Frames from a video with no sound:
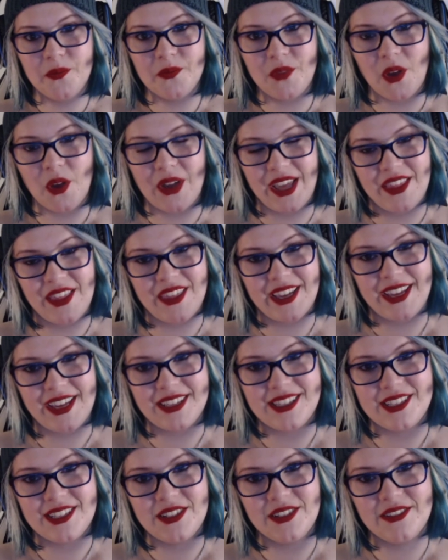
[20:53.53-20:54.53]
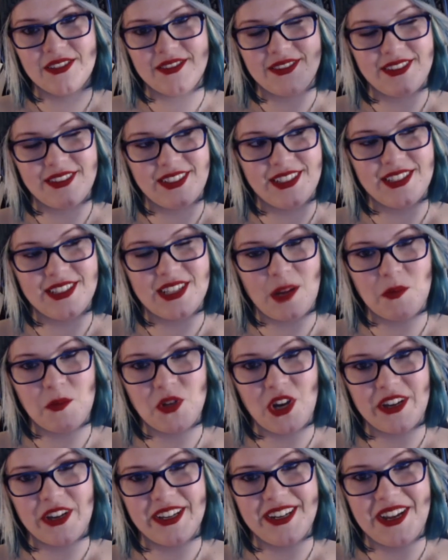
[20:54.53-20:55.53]
Okay, I think I can stop
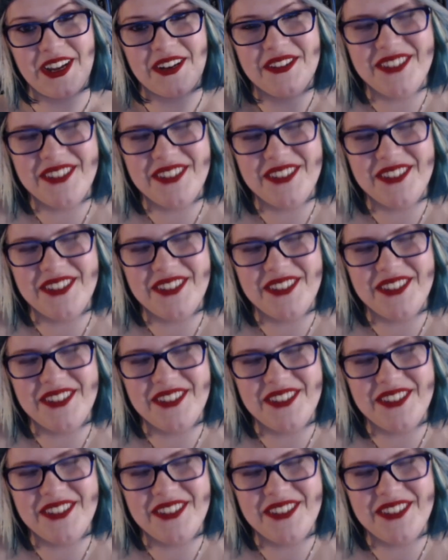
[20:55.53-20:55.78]
talking now.